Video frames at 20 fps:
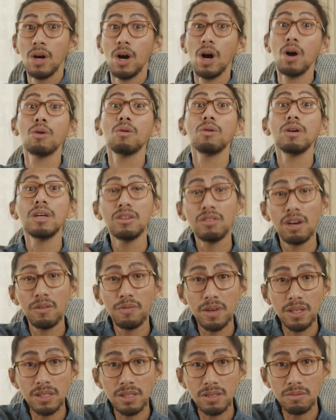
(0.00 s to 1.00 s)
Oh, in
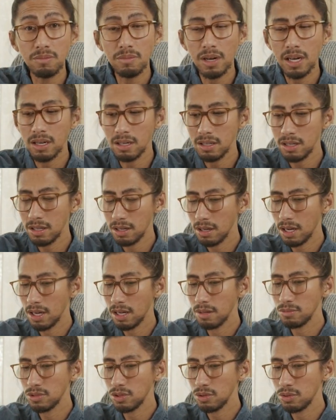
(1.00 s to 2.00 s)
reference
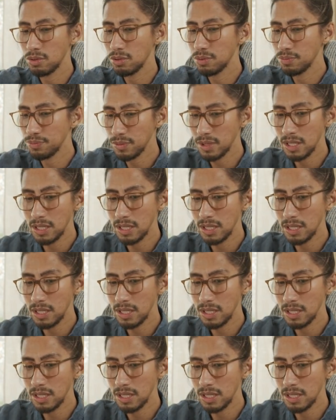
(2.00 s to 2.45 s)
to to